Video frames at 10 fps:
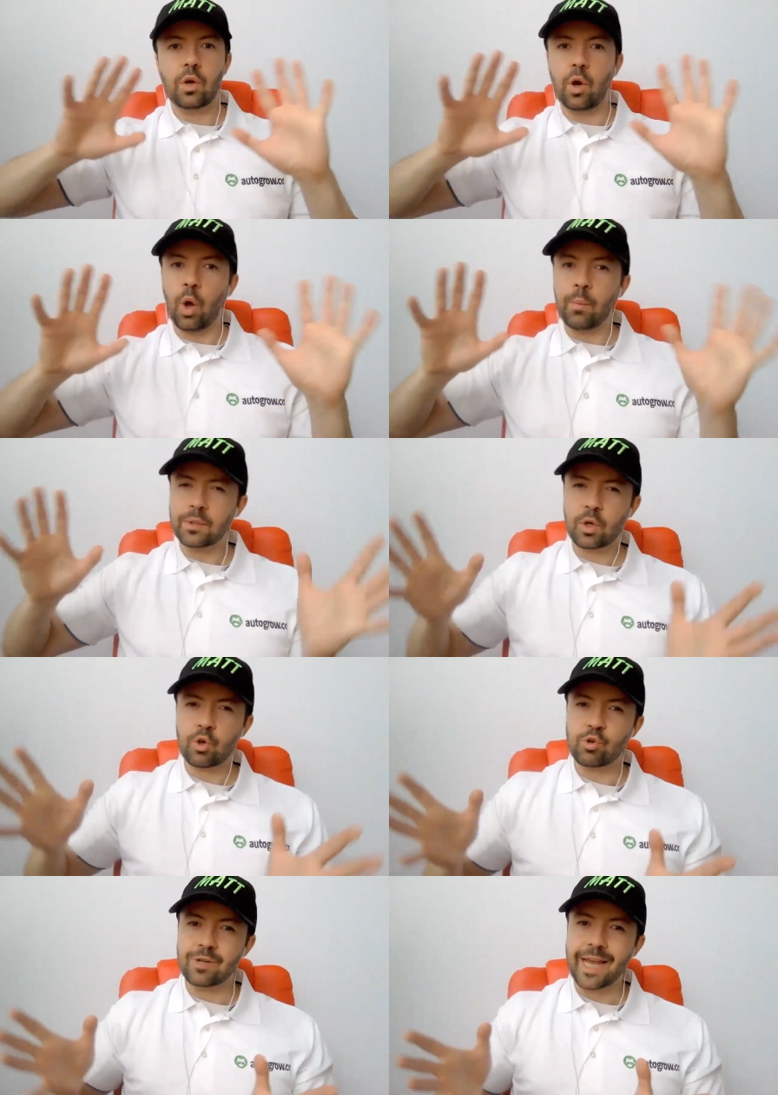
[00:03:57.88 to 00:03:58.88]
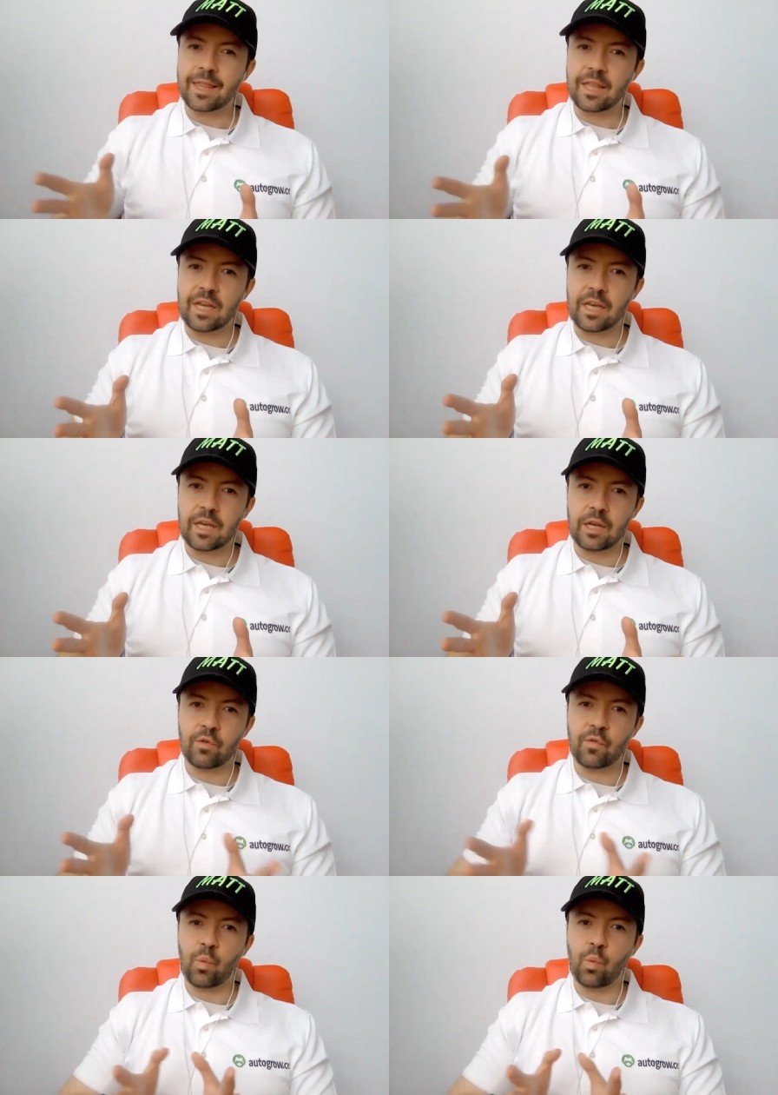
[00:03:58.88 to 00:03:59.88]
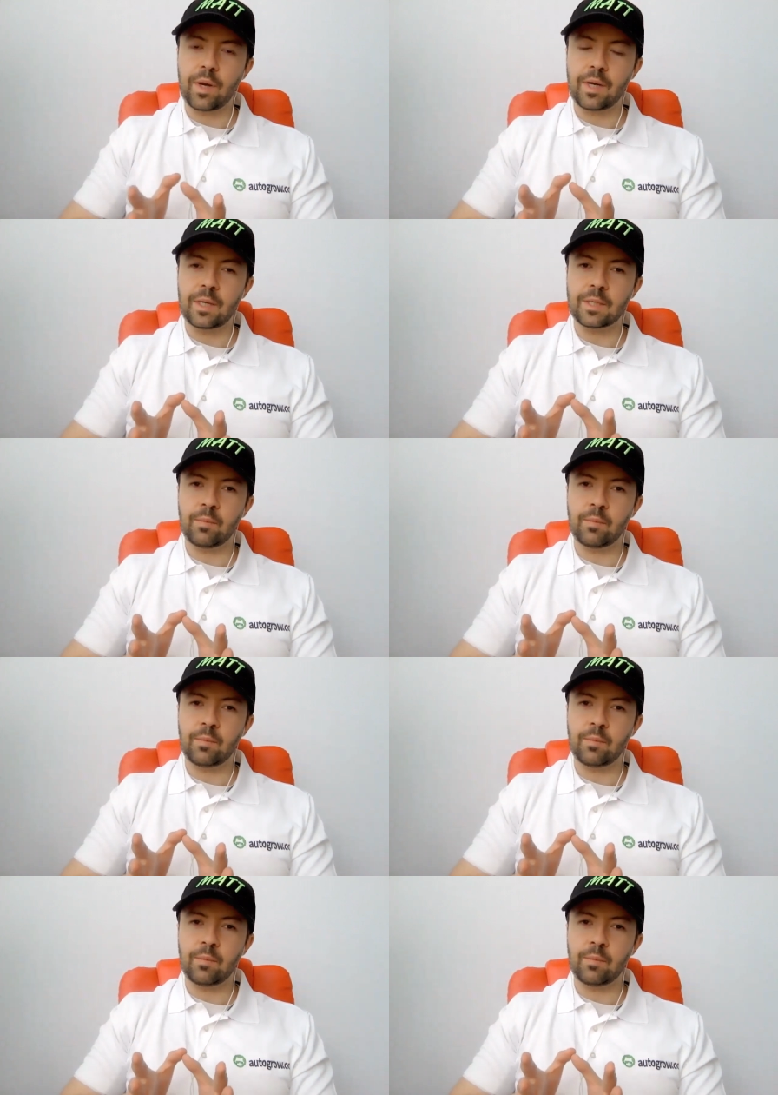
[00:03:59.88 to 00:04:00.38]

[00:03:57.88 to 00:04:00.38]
almost create the need for what it is I'm